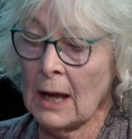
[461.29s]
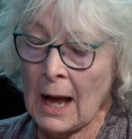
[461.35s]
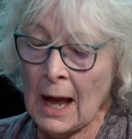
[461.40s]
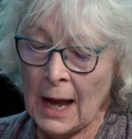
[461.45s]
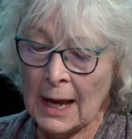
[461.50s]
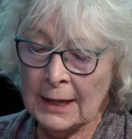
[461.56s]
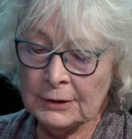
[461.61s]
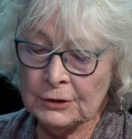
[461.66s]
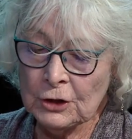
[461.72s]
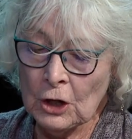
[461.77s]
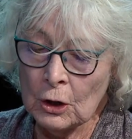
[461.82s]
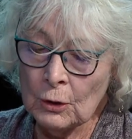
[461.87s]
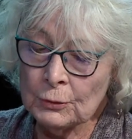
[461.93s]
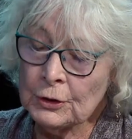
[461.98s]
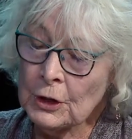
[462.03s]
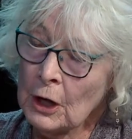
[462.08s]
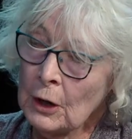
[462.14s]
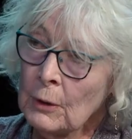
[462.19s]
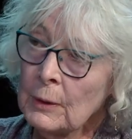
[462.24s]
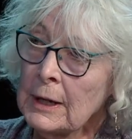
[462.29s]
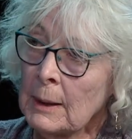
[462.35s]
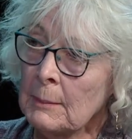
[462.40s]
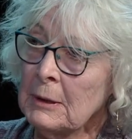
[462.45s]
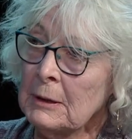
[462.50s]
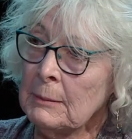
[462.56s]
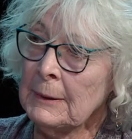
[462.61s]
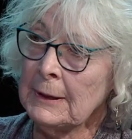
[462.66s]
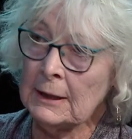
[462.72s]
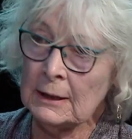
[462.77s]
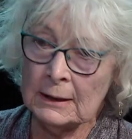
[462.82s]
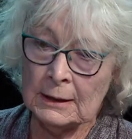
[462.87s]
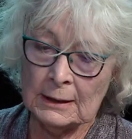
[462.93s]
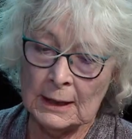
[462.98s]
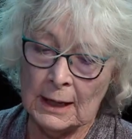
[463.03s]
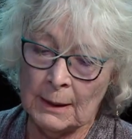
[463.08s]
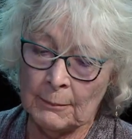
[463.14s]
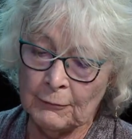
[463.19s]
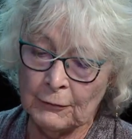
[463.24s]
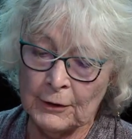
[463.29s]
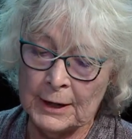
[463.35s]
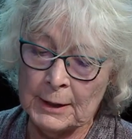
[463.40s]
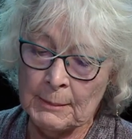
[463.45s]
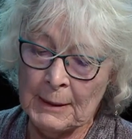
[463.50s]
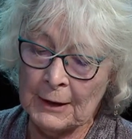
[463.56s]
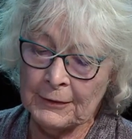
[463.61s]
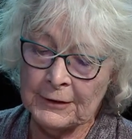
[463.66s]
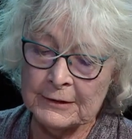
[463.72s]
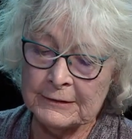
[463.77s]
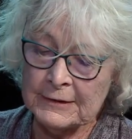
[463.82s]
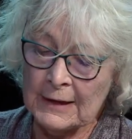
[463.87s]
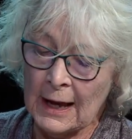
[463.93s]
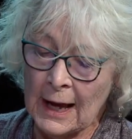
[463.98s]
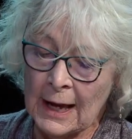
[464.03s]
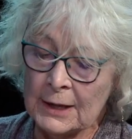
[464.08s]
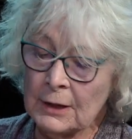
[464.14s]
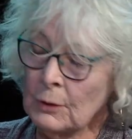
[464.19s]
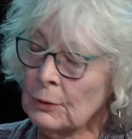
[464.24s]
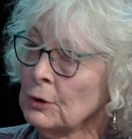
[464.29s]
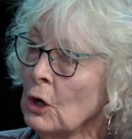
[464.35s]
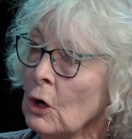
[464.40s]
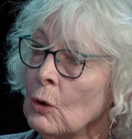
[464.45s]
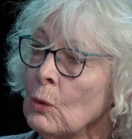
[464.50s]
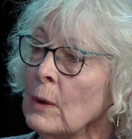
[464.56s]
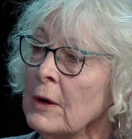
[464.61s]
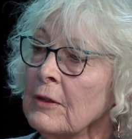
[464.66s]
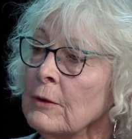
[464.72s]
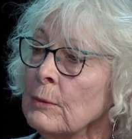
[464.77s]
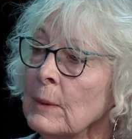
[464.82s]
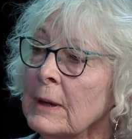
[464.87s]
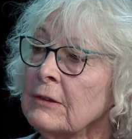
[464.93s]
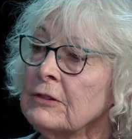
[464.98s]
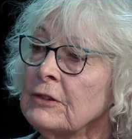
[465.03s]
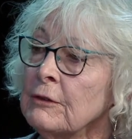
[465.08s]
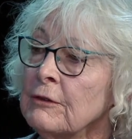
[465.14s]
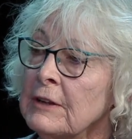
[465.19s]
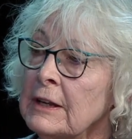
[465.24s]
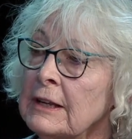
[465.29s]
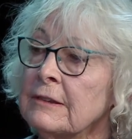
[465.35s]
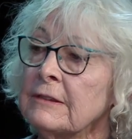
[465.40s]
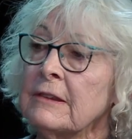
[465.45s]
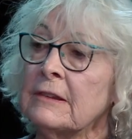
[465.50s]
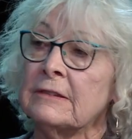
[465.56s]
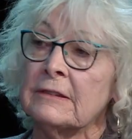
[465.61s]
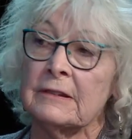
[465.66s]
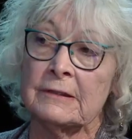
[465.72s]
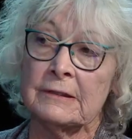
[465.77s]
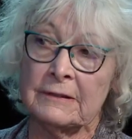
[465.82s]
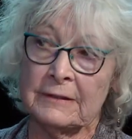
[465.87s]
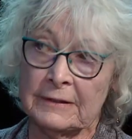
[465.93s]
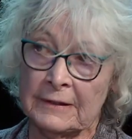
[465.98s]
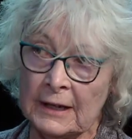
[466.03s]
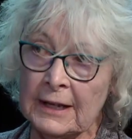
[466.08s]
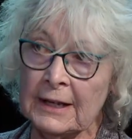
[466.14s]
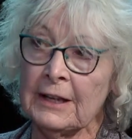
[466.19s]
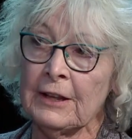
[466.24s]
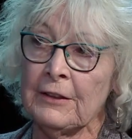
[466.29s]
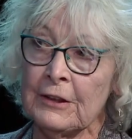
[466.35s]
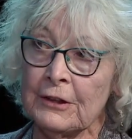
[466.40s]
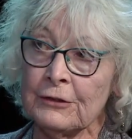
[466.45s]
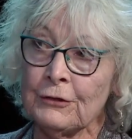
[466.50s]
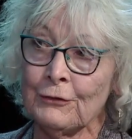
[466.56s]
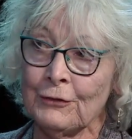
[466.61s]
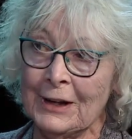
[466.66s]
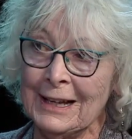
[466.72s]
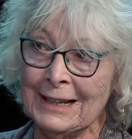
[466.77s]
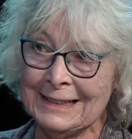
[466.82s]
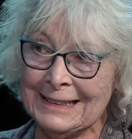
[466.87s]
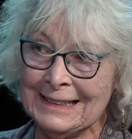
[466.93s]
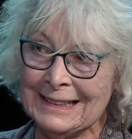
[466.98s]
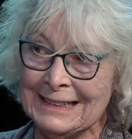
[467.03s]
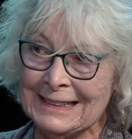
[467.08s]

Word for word: I don't know, and I'm going to be upfront about this. I don't know where the rest of it is Is it's sitting in this fund.